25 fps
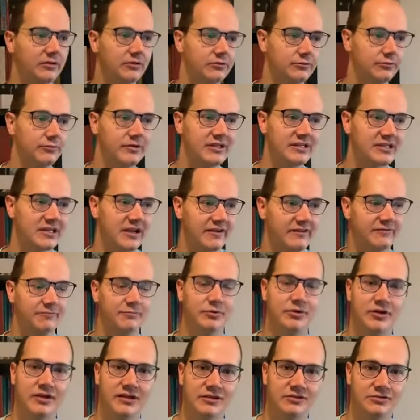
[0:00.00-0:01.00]
which I've
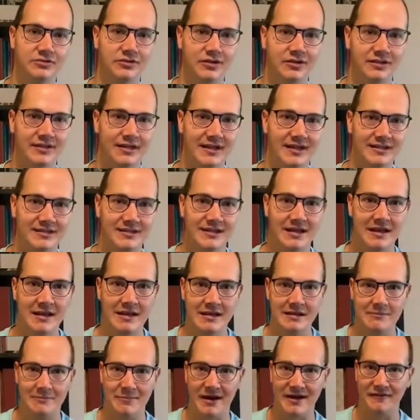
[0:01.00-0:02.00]
put it to the test
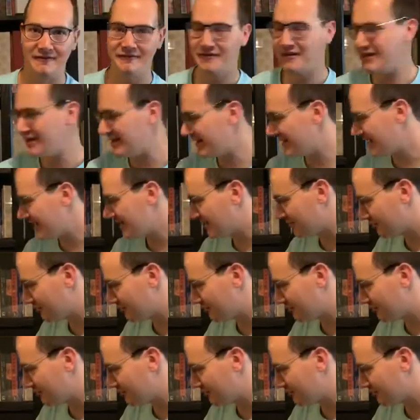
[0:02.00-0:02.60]
by filling it